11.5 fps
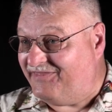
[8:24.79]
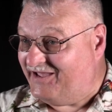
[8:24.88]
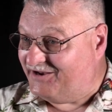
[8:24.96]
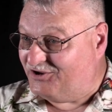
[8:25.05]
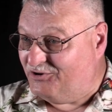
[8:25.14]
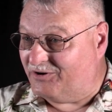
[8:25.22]

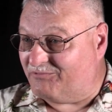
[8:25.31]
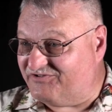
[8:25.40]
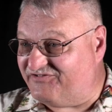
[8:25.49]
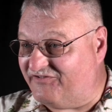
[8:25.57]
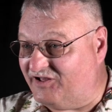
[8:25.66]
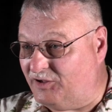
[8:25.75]
that unit was
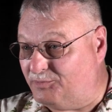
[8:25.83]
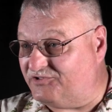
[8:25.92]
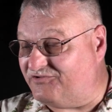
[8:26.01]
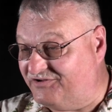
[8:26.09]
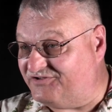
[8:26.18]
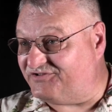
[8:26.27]
available
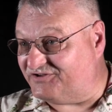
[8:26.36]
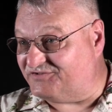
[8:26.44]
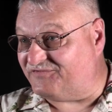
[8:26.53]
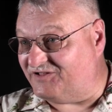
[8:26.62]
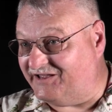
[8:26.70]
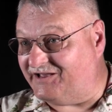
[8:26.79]
to the sixth
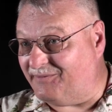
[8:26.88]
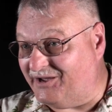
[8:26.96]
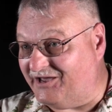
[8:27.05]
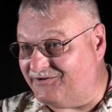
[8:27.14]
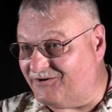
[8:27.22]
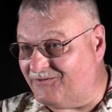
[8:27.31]
Fleet
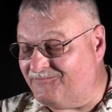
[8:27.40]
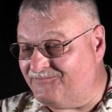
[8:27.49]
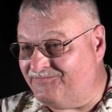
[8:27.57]
commander.